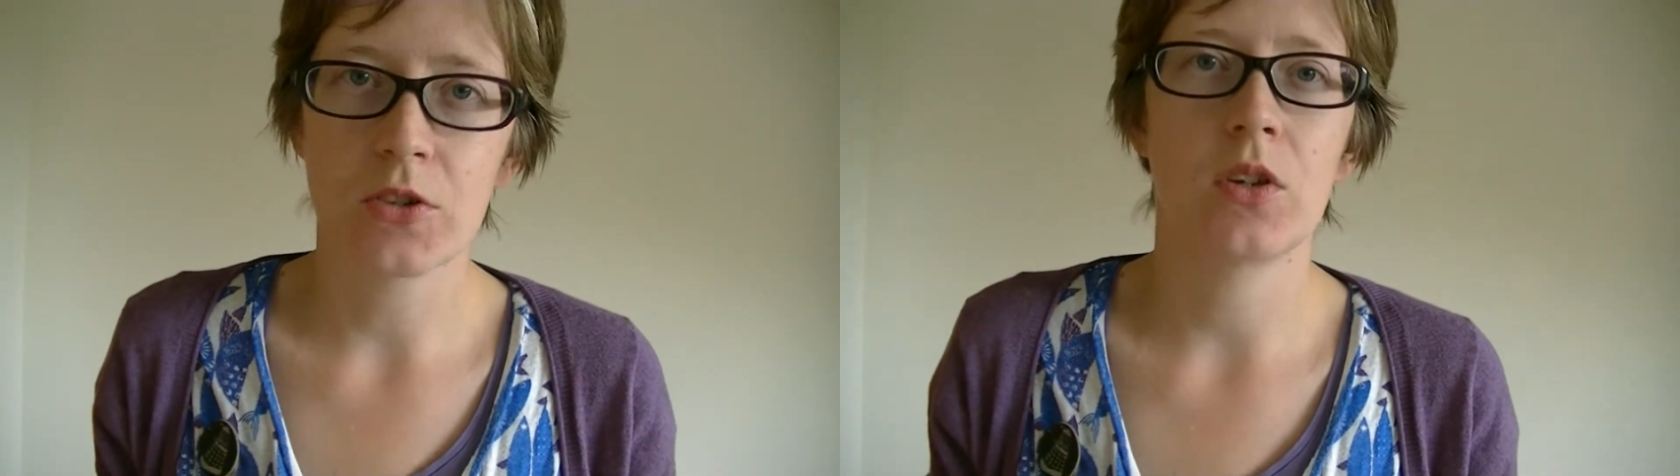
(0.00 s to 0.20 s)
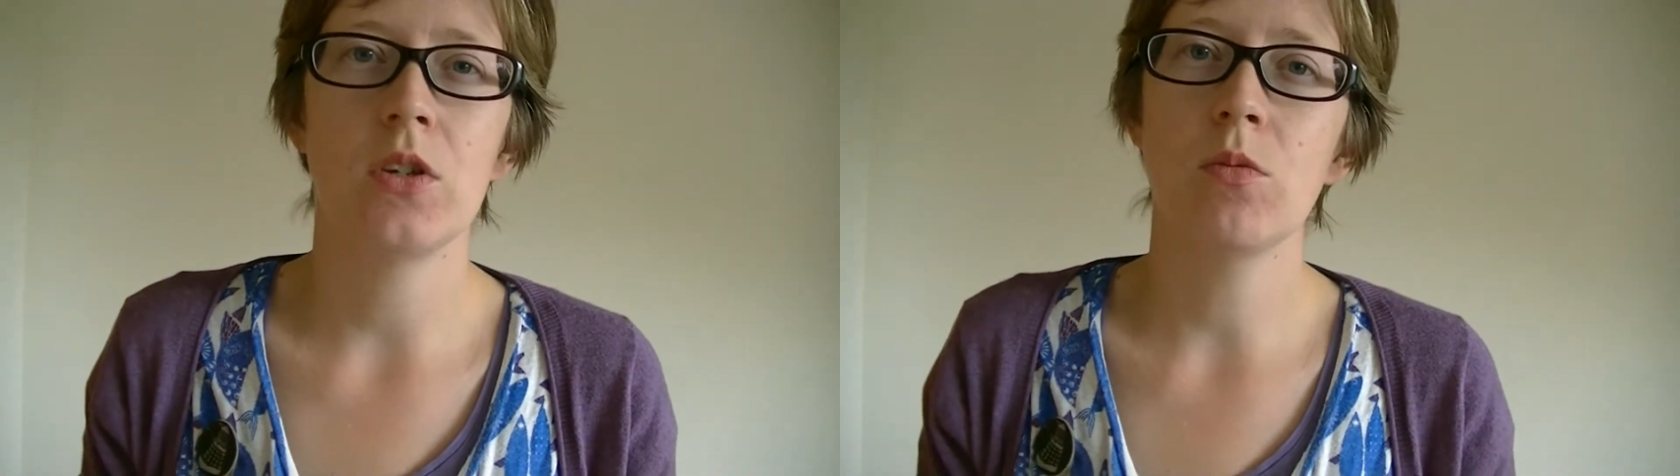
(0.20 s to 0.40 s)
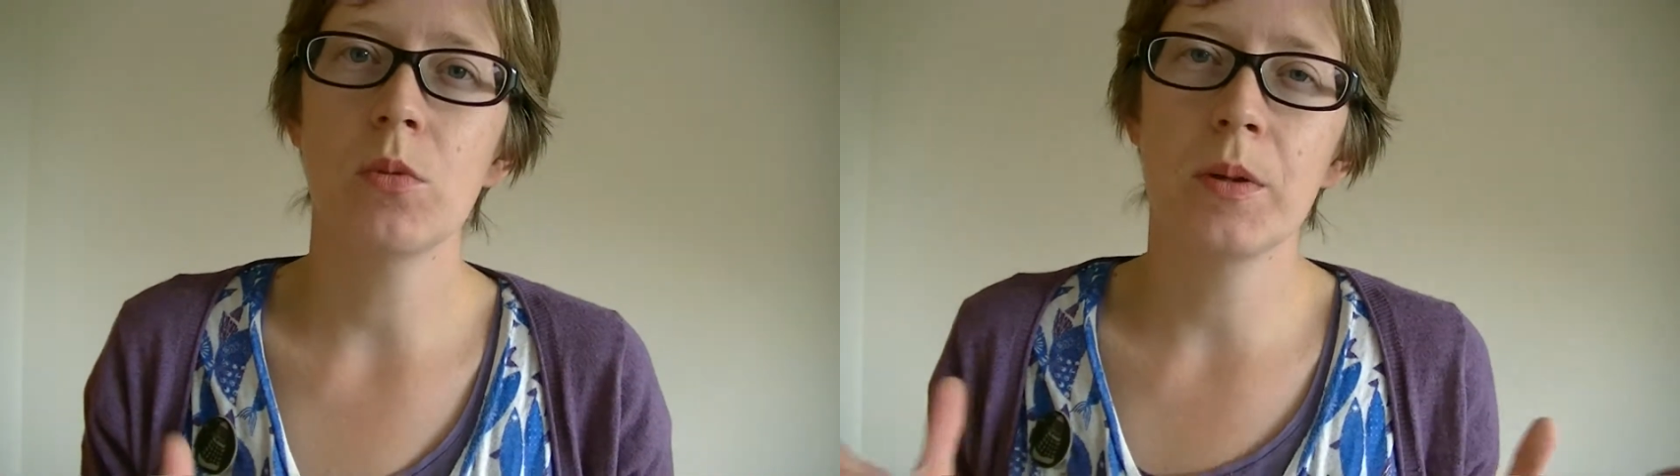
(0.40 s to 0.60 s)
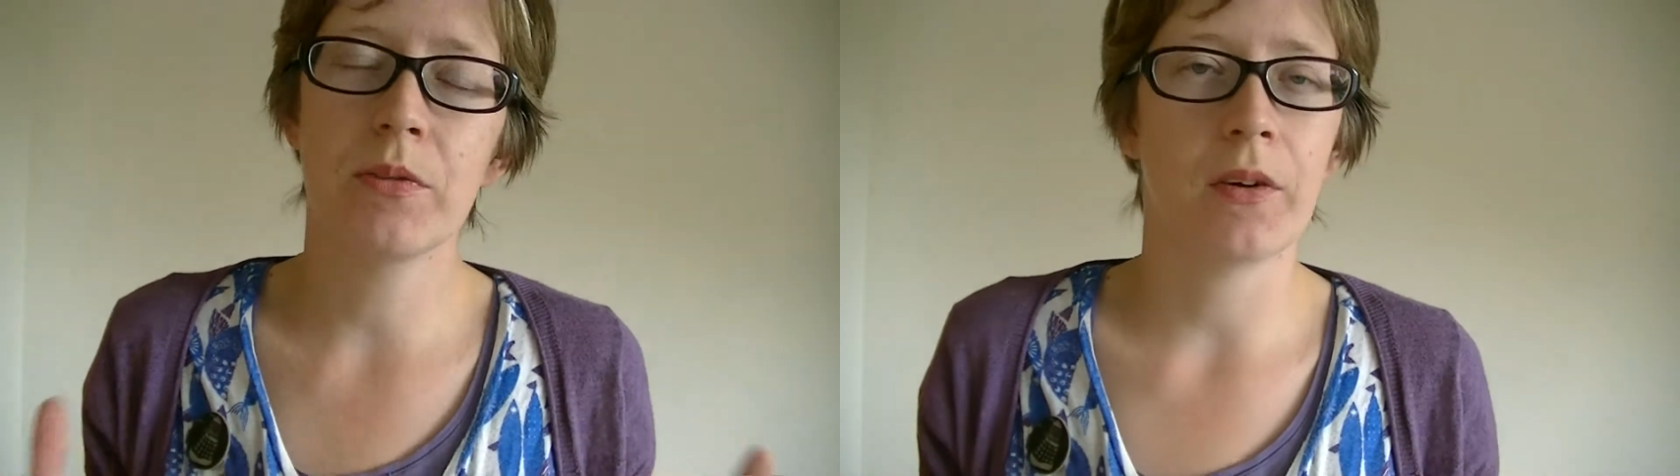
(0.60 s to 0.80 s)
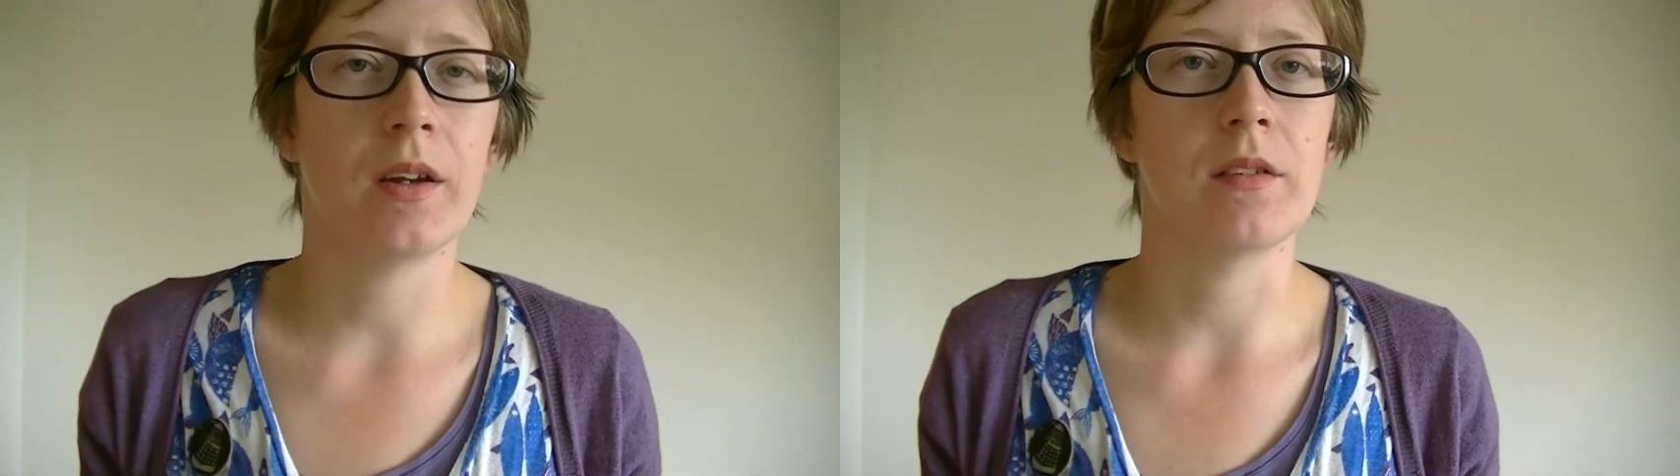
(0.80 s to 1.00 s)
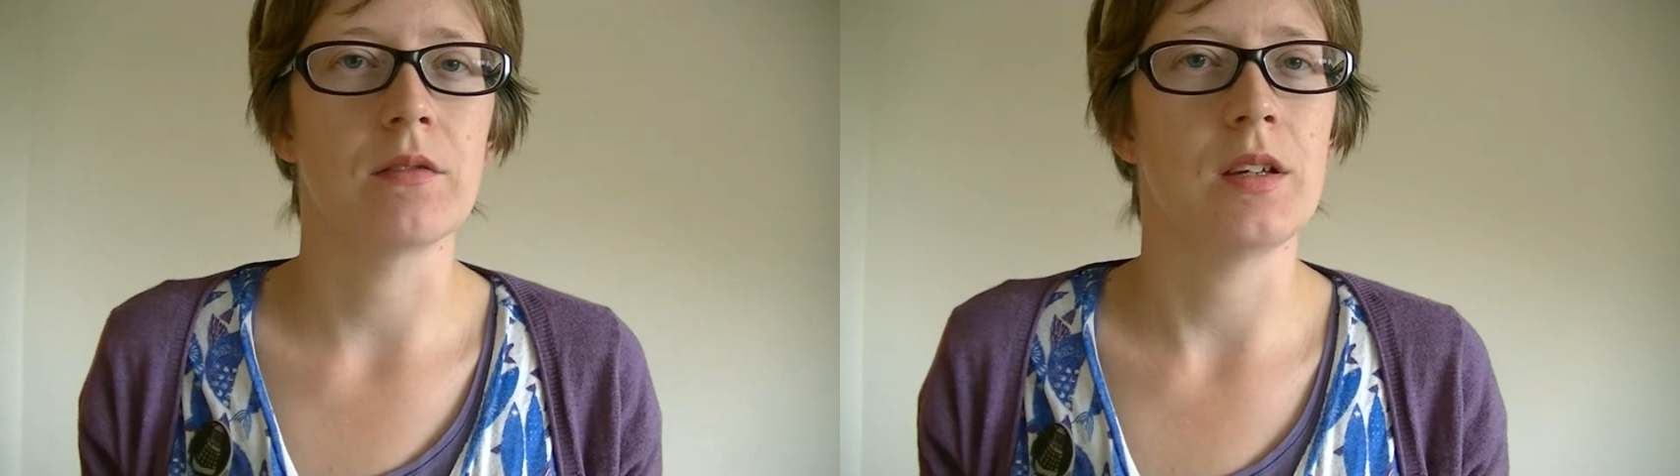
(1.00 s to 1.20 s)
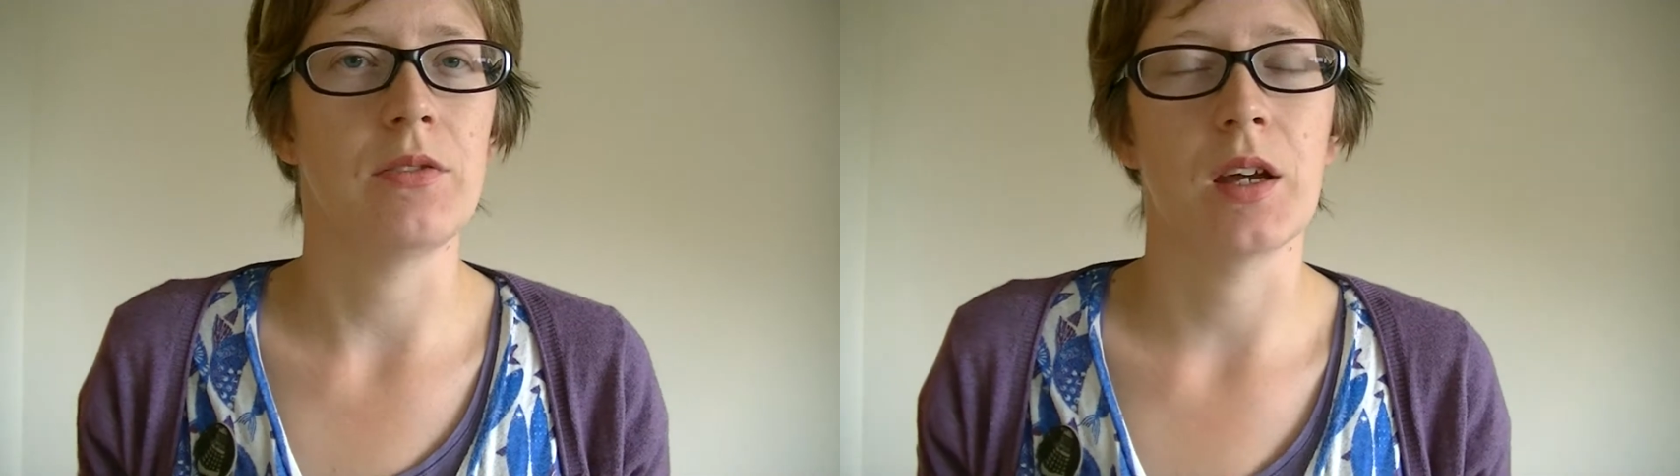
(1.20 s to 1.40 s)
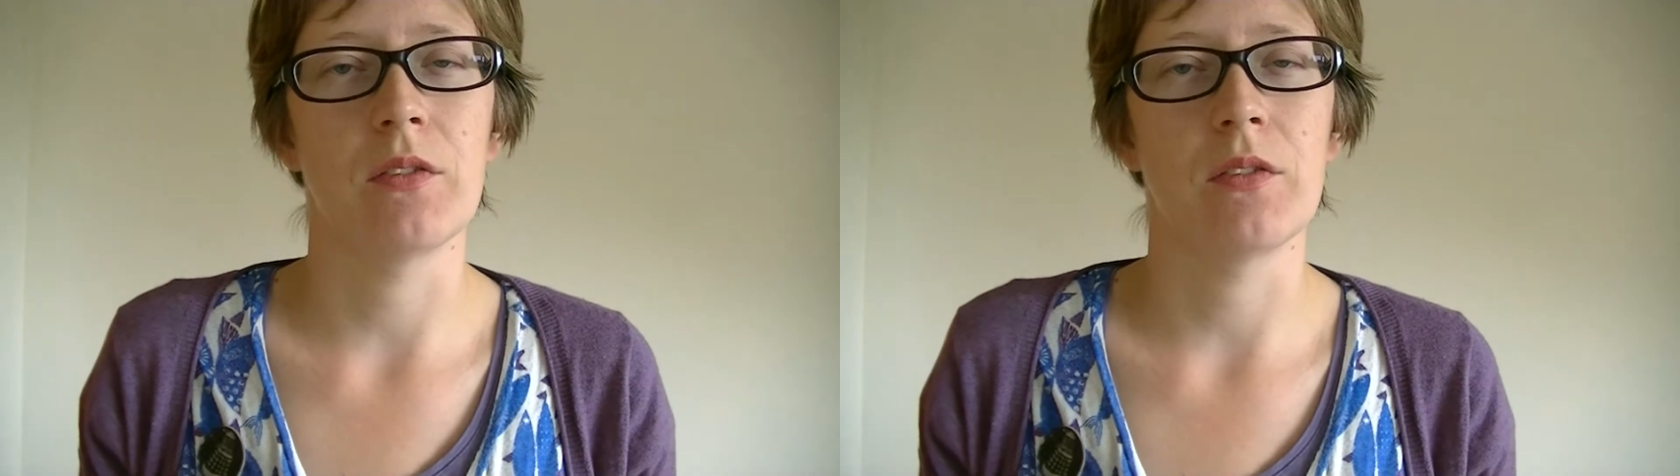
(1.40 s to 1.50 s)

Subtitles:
so you will be fine if you